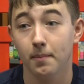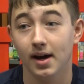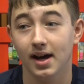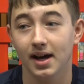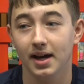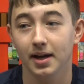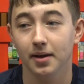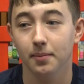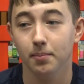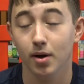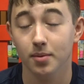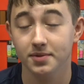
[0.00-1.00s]
My
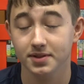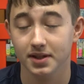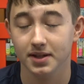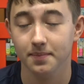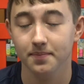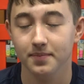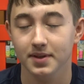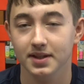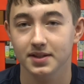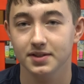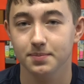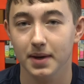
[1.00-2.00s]
mom's name
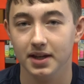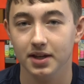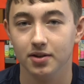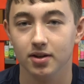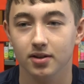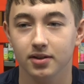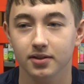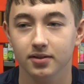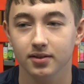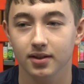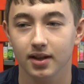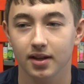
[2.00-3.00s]
is Becky Kirkland,
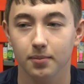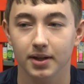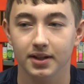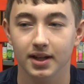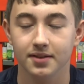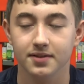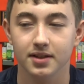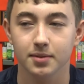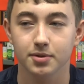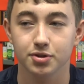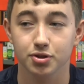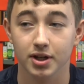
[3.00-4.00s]
and my dad's
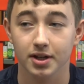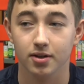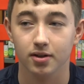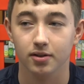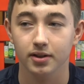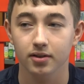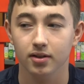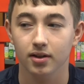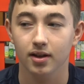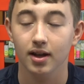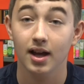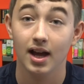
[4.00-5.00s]
name is Trey Kirkland.
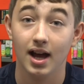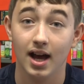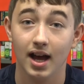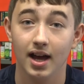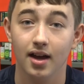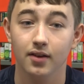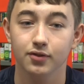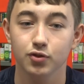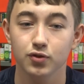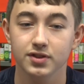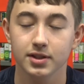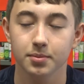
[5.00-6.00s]
I have
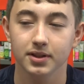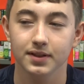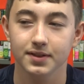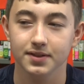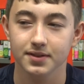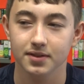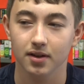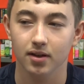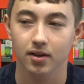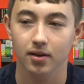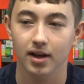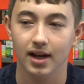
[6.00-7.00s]
two siblings.
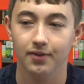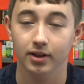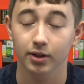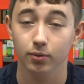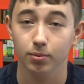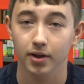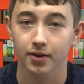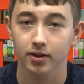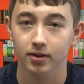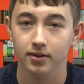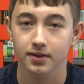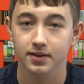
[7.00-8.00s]
I have a little brother,
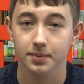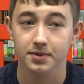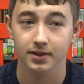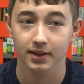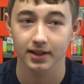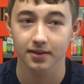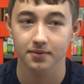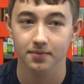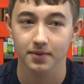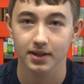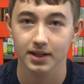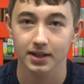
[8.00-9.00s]
his name is Lee.
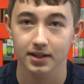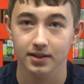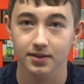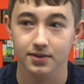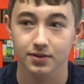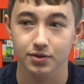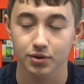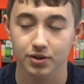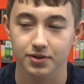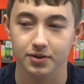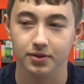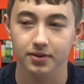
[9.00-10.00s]
He's 2
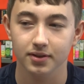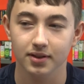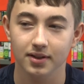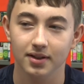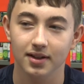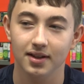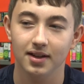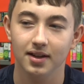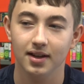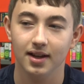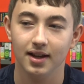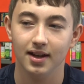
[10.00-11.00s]
years old.
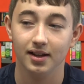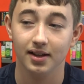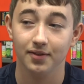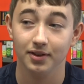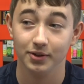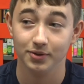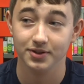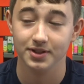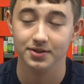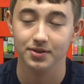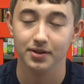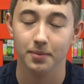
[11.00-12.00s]
And I have a little
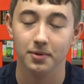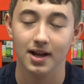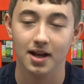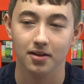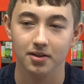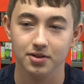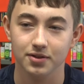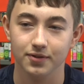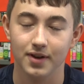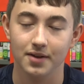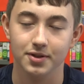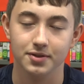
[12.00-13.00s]
sister named Lila, she's
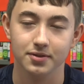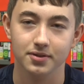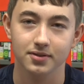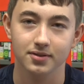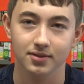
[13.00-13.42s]
5 years old.